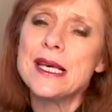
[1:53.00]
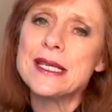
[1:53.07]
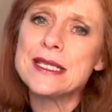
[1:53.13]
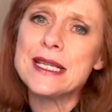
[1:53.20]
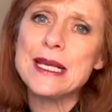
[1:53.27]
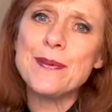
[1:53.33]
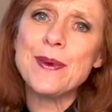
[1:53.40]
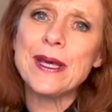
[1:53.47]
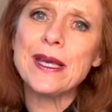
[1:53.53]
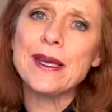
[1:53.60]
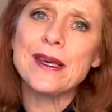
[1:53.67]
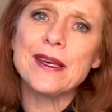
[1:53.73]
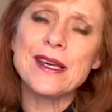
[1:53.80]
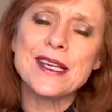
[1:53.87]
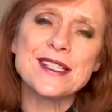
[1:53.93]

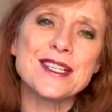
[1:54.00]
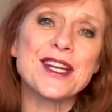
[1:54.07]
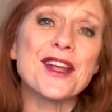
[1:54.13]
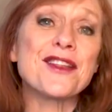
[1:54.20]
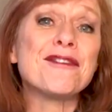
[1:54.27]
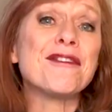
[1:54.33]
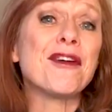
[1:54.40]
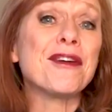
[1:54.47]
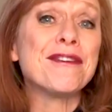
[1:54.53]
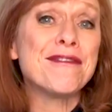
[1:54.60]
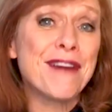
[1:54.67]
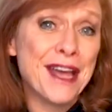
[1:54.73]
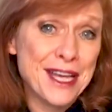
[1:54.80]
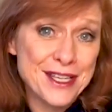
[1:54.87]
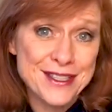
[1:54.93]
Sleeping is another very
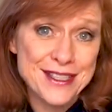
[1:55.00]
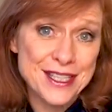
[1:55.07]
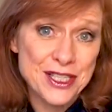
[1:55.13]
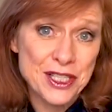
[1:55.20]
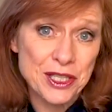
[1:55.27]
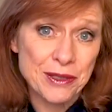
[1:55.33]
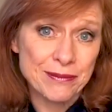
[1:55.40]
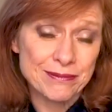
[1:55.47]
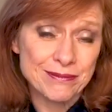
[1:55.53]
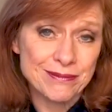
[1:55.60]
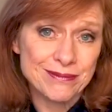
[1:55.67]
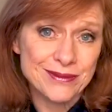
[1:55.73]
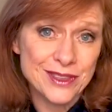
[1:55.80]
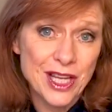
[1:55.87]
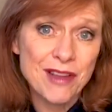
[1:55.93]
vexed issue.
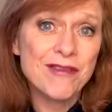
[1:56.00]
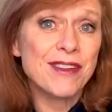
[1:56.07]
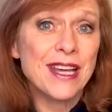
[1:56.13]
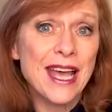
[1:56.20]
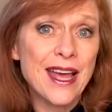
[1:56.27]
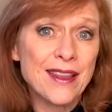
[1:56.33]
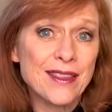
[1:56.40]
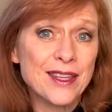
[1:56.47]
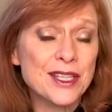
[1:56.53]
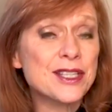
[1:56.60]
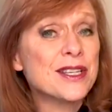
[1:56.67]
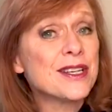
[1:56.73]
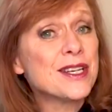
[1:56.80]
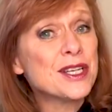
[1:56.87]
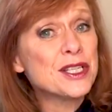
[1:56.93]
Don't forget that
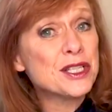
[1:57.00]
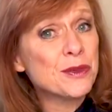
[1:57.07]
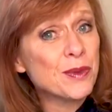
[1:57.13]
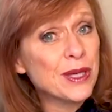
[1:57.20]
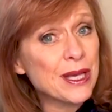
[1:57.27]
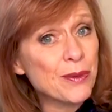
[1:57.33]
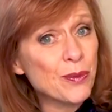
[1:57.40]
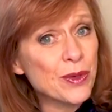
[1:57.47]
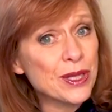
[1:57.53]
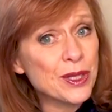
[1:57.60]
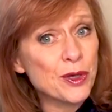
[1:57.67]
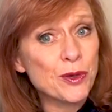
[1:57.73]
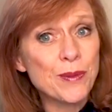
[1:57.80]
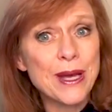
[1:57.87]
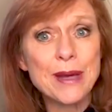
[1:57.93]
to begin with,
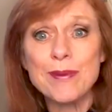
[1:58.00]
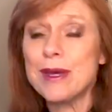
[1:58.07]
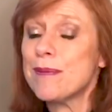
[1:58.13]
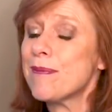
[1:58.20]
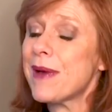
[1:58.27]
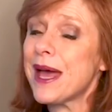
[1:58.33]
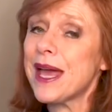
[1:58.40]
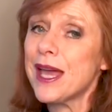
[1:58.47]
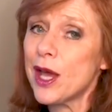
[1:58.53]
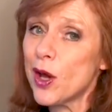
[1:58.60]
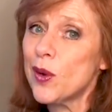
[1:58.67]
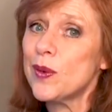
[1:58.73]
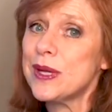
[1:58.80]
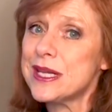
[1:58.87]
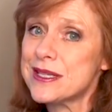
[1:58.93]
your baby may
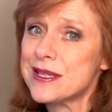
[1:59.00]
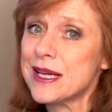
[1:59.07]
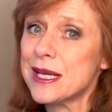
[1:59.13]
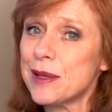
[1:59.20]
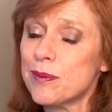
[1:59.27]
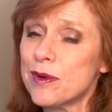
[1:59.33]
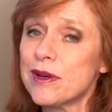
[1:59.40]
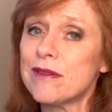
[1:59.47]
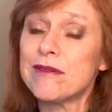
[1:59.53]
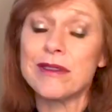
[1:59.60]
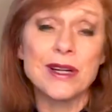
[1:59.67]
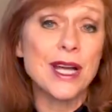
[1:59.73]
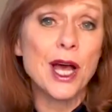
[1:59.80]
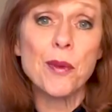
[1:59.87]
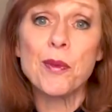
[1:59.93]
only sleep for
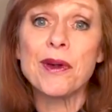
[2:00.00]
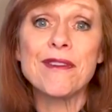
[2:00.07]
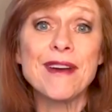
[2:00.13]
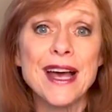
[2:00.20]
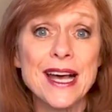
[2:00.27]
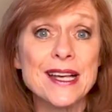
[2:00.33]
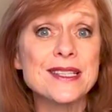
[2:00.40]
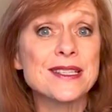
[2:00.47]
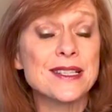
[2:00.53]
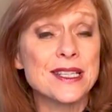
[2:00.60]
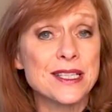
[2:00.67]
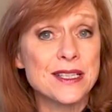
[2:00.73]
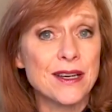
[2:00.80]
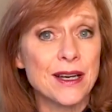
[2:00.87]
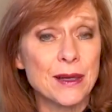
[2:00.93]
a couple of hours at
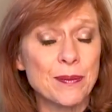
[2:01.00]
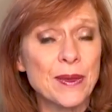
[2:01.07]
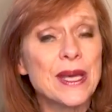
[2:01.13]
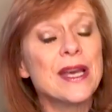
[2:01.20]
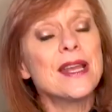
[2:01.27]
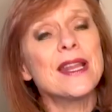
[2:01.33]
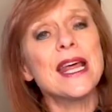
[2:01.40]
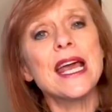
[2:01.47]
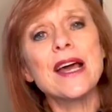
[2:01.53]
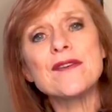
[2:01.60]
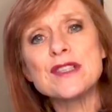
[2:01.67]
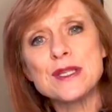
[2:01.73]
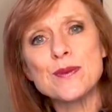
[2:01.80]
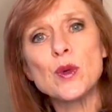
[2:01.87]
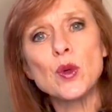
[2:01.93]
a time. They have
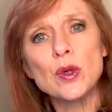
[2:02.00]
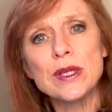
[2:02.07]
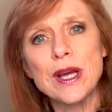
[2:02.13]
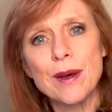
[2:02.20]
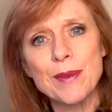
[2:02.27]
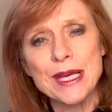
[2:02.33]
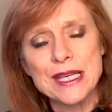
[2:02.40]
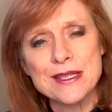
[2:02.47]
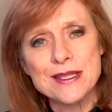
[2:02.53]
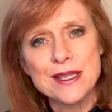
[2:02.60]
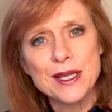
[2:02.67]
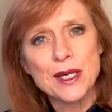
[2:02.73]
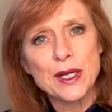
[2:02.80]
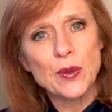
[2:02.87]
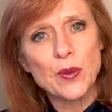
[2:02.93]
small
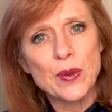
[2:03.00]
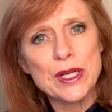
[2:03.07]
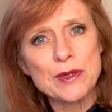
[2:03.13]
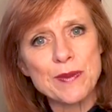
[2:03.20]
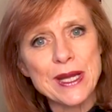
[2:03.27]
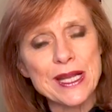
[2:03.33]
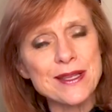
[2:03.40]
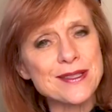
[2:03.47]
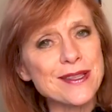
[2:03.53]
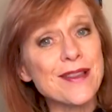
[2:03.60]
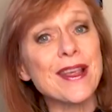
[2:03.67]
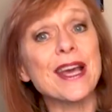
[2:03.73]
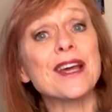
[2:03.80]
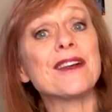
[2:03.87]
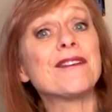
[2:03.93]
tummies, which means that
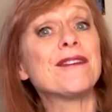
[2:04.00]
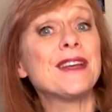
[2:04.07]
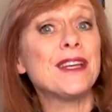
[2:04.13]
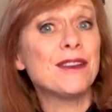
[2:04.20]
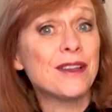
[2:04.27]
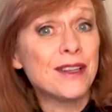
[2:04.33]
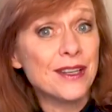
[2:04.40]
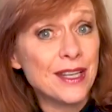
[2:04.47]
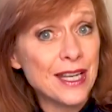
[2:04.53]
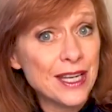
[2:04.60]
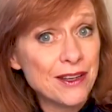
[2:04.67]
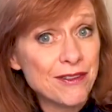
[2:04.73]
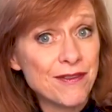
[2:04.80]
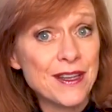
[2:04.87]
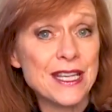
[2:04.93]
they're going to
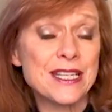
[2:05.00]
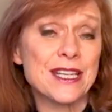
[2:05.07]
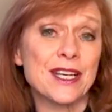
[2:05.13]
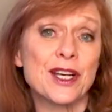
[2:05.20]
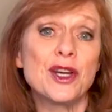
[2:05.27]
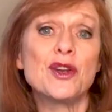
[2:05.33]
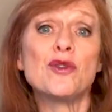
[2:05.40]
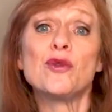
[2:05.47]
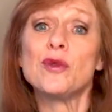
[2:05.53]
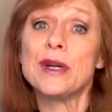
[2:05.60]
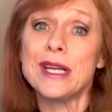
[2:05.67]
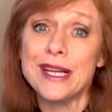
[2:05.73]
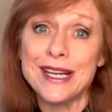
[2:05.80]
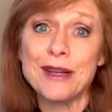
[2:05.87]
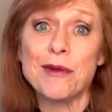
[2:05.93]
need feeding
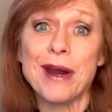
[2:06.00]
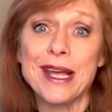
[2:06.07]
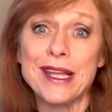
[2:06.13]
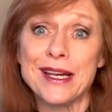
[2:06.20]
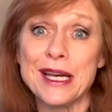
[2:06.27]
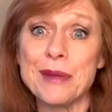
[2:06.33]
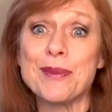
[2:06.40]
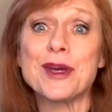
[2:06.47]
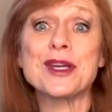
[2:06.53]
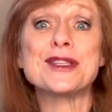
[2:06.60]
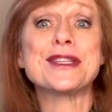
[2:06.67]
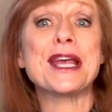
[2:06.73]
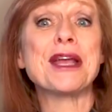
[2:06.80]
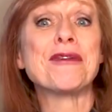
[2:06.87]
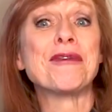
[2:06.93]
really regularly
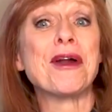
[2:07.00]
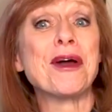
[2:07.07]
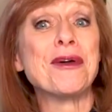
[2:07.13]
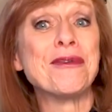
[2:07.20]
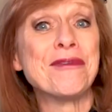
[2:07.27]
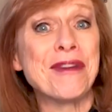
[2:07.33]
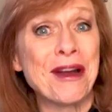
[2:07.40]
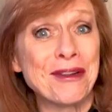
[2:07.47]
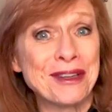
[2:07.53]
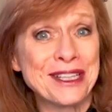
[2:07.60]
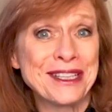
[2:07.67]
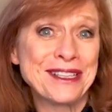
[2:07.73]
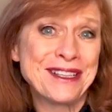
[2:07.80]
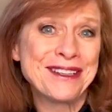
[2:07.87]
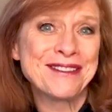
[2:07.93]
because they grow
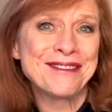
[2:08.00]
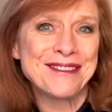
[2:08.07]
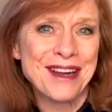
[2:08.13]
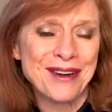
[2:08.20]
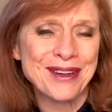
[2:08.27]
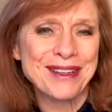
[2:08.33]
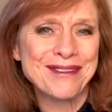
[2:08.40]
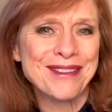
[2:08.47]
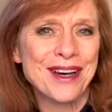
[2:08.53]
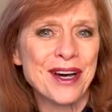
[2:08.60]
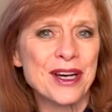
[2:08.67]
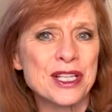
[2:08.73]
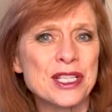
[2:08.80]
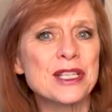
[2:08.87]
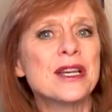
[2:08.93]
very, very
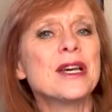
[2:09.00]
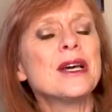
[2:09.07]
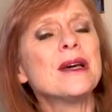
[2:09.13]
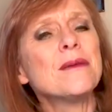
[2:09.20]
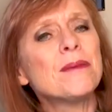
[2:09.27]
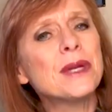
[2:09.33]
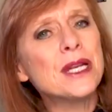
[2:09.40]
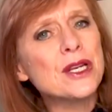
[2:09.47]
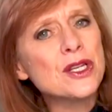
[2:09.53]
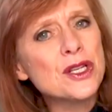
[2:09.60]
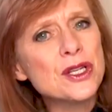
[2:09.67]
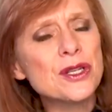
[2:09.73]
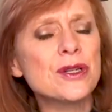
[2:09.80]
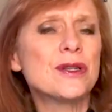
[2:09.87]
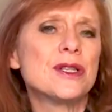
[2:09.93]
fast. But it
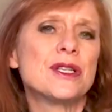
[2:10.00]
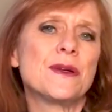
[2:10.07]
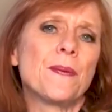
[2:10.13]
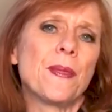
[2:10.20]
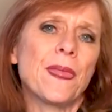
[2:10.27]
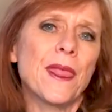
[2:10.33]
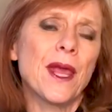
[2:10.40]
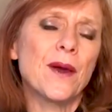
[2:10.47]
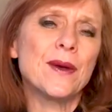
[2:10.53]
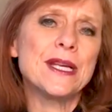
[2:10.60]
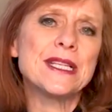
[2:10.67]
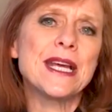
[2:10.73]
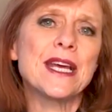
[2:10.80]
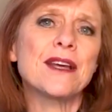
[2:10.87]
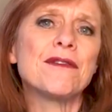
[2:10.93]
should only
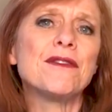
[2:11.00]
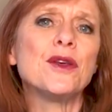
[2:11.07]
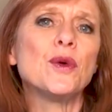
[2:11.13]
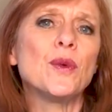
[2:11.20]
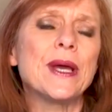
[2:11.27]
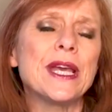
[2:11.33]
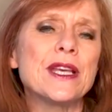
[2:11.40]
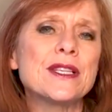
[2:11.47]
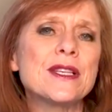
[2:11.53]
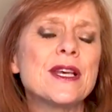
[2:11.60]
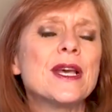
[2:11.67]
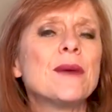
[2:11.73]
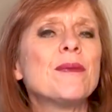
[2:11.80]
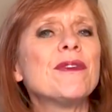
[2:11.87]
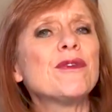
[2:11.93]
take a few weeks
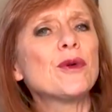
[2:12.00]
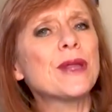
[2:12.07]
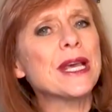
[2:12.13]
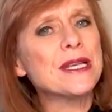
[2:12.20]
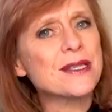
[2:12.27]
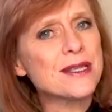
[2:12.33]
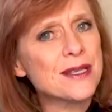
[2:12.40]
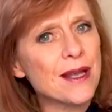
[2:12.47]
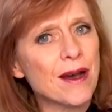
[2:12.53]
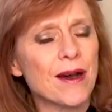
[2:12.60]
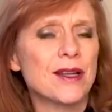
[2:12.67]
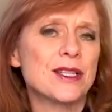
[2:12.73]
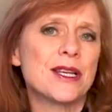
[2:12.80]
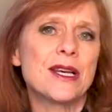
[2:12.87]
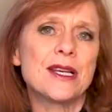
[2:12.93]
before they
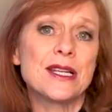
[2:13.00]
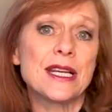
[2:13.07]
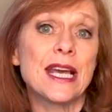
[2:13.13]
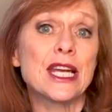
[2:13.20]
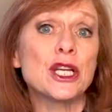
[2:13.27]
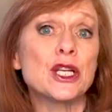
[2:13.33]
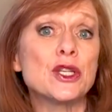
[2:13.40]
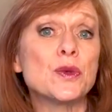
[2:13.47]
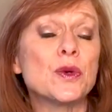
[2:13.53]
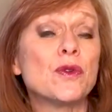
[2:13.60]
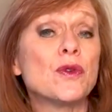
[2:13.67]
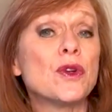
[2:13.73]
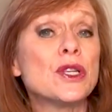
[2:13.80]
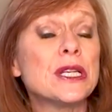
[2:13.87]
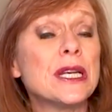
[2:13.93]
start to get into a
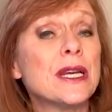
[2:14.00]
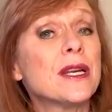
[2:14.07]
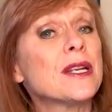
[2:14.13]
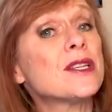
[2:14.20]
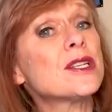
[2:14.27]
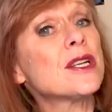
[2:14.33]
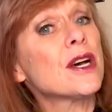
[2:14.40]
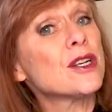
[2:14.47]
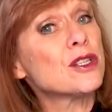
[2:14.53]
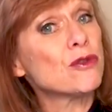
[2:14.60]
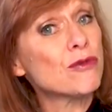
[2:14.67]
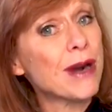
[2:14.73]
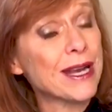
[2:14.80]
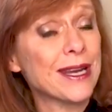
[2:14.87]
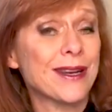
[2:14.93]
routine and start to
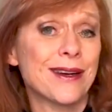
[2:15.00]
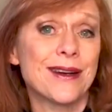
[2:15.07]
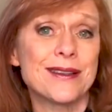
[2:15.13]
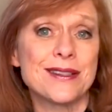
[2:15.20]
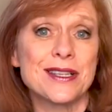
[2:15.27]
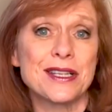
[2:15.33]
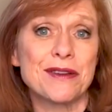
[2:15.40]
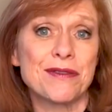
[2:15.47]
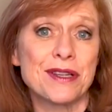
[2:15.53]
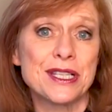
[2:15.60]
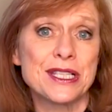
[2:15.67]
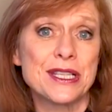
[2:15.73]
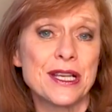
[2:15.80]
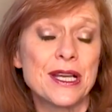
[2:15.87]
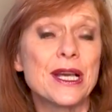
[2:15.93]
recognize the
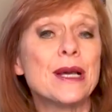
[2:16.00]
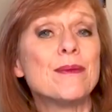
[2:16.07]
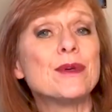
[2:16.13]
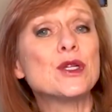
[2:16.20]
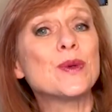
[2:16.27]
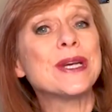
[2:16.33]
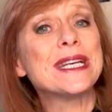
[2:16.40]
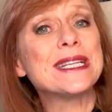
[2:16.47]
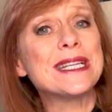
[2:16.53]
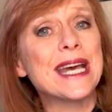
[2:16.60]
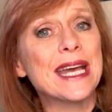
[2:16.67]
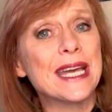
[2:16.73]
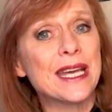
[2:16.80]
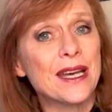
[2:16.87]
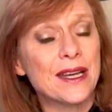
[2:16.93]
difference between
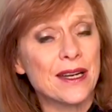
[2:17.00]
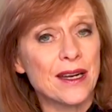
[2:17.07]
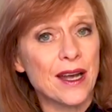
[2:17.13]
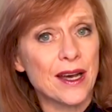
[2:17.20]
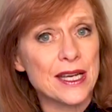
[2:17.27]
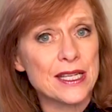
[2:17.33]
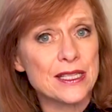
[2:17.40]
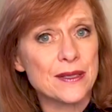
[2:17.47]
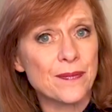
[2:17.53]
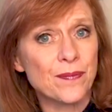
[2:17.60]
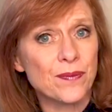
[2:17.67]
day and night.